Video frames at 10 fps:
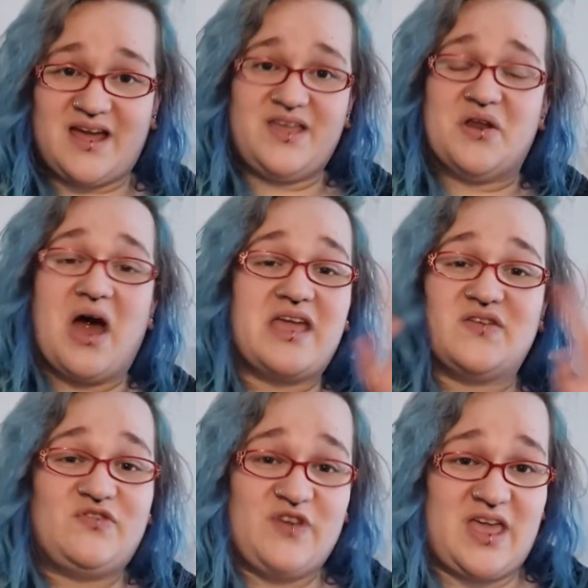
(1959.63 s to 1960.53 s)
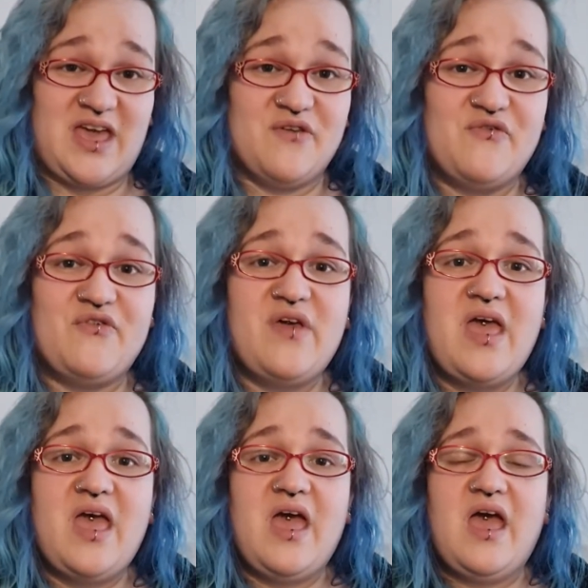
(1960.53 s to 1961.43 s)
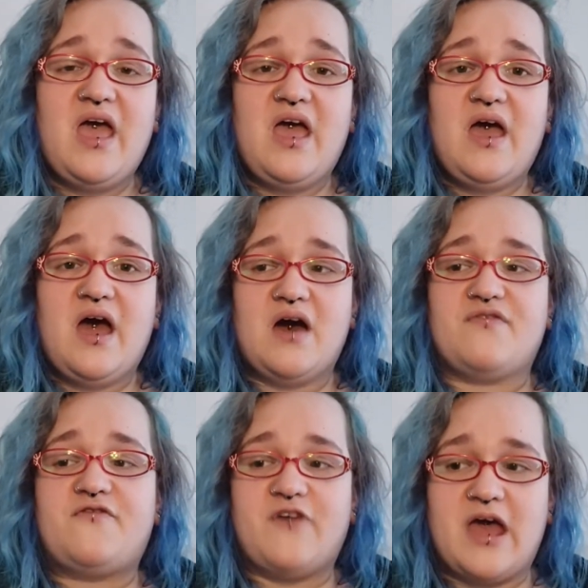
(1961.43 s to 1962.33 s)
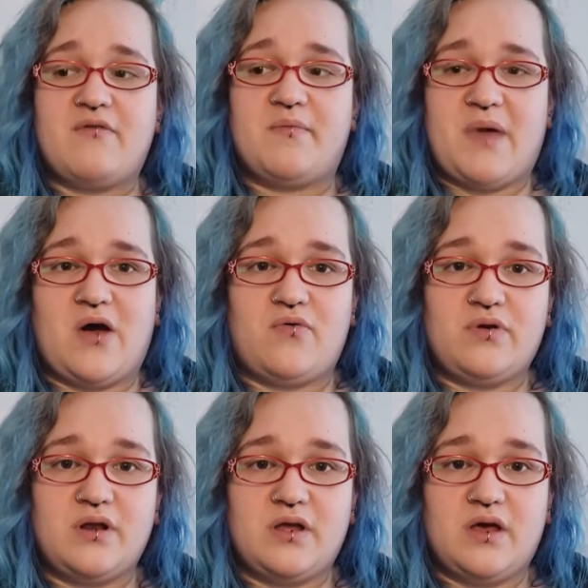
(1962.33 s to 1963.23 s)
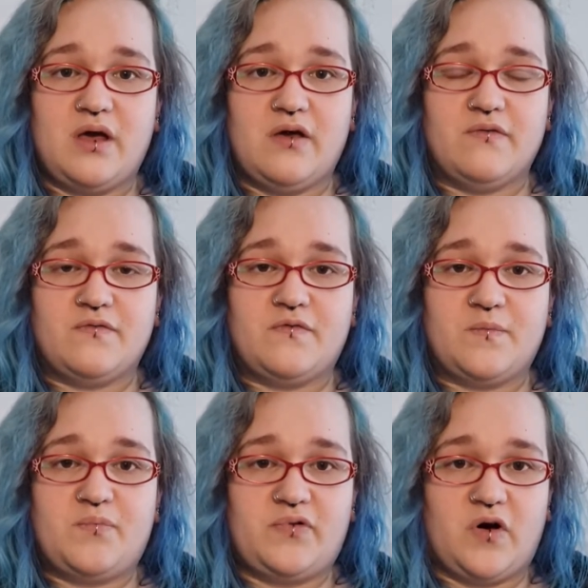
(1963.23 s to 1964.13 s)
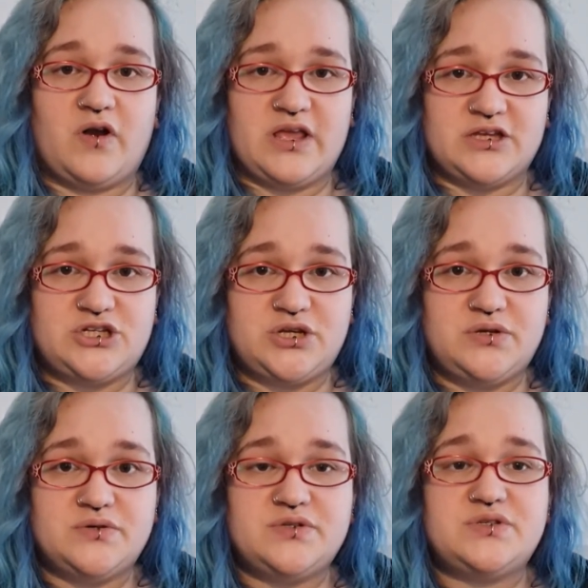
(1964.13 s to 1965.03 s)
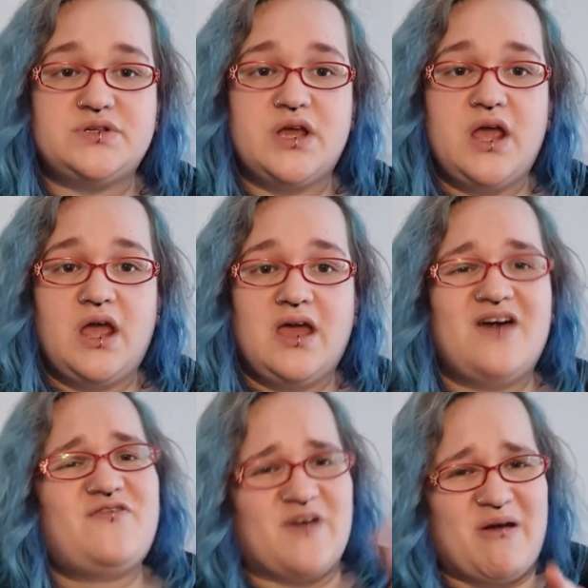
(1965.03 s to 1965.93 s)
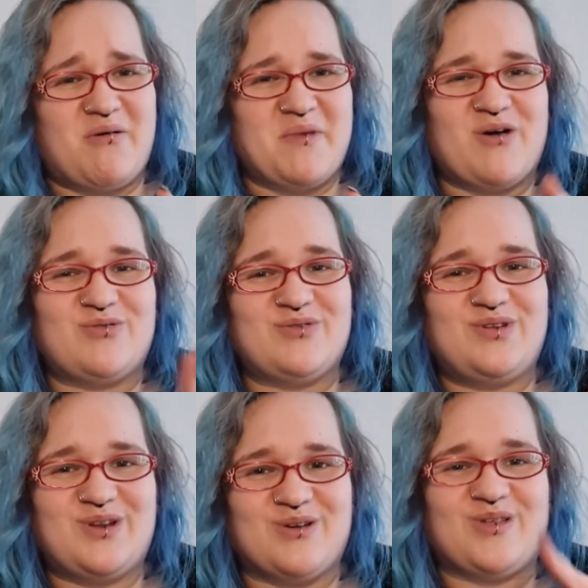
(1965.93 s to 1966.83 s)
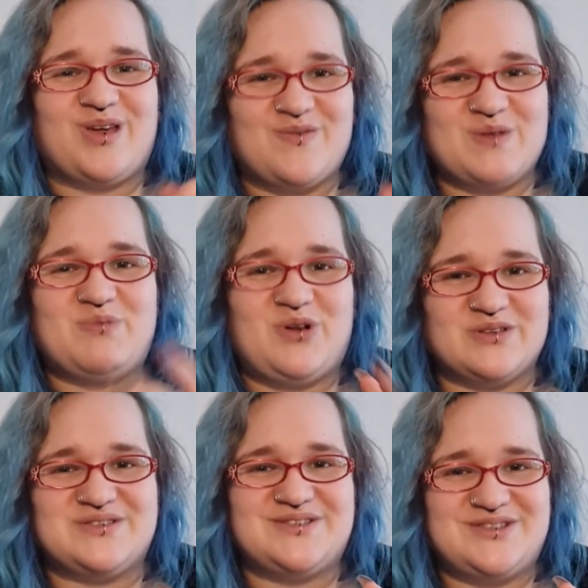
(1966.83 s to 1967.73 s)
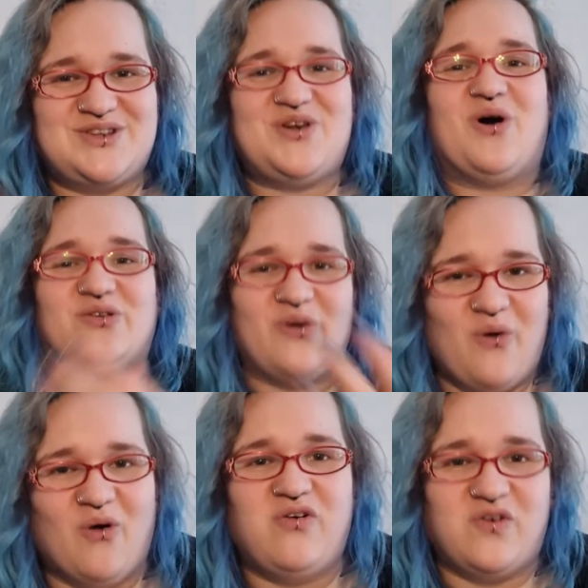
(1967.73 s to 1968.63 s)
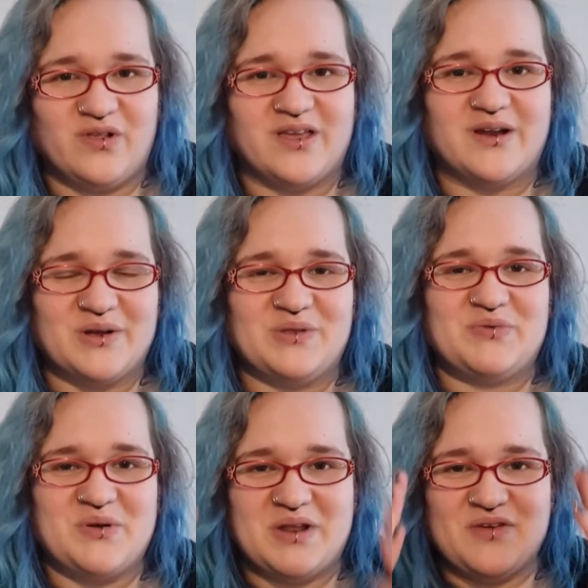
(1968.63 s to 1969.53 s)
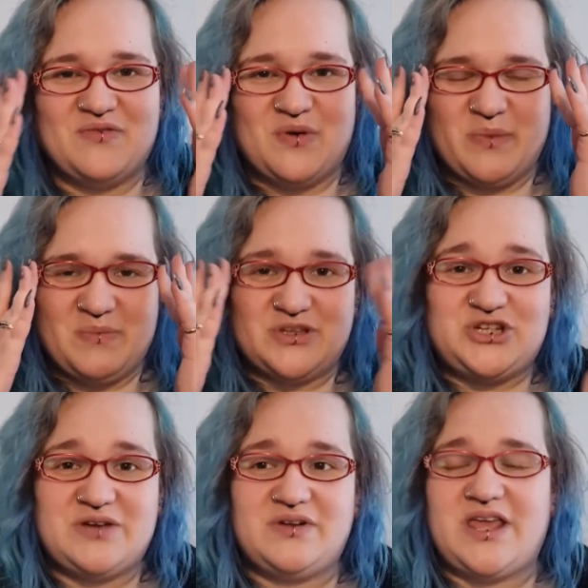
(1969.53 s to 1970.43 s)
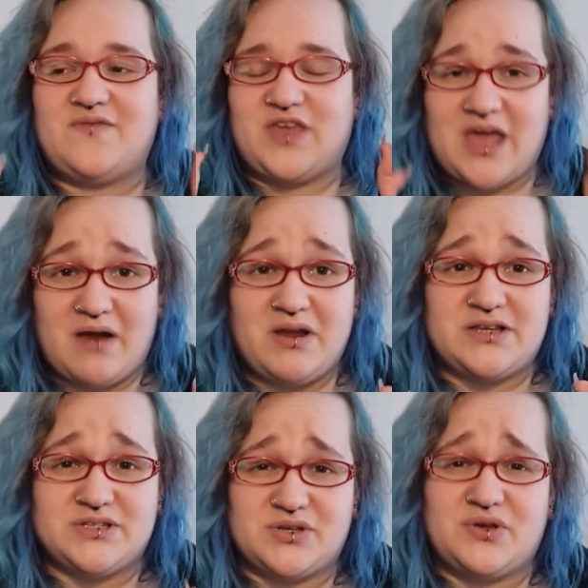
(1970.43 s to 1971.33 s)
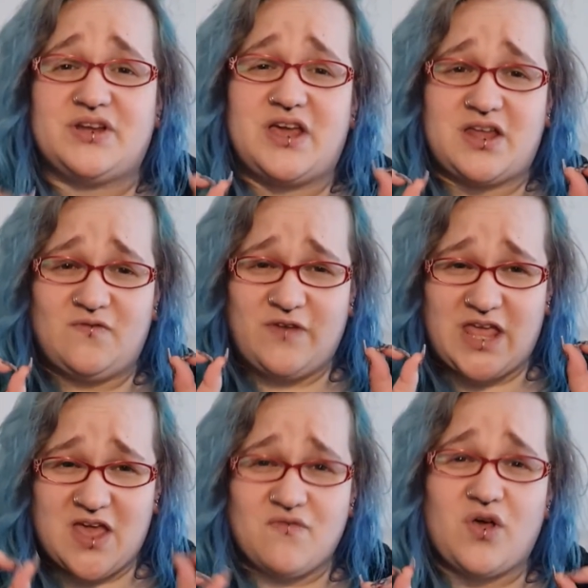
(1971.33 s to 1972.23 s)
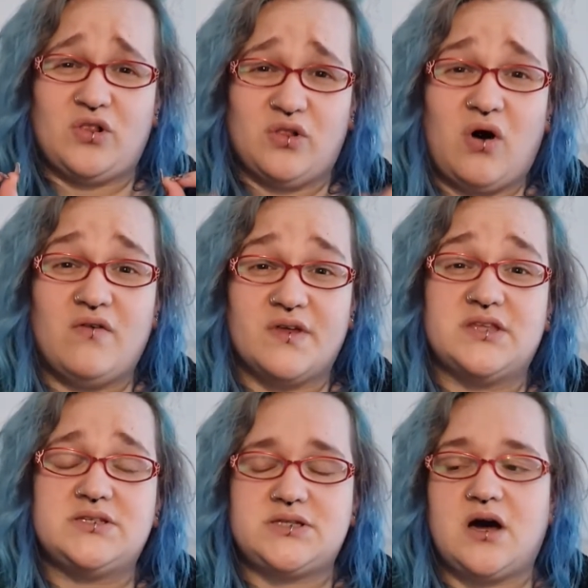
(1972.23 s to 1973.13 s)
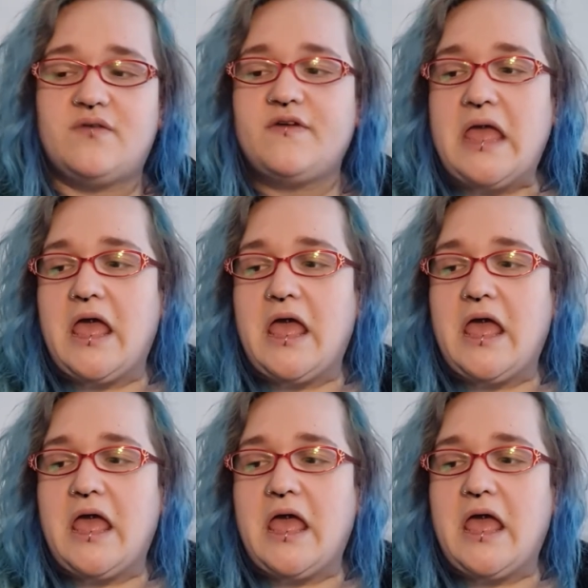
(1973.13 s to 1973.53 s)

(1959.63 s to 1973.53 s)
you know, I can forgive a fair amount of plot issues. A fair amount, you know, like if the plot's god-awful, you know, it'll ruin it for me. But generally, if the characters are good, I can forgive a lot of other stuff.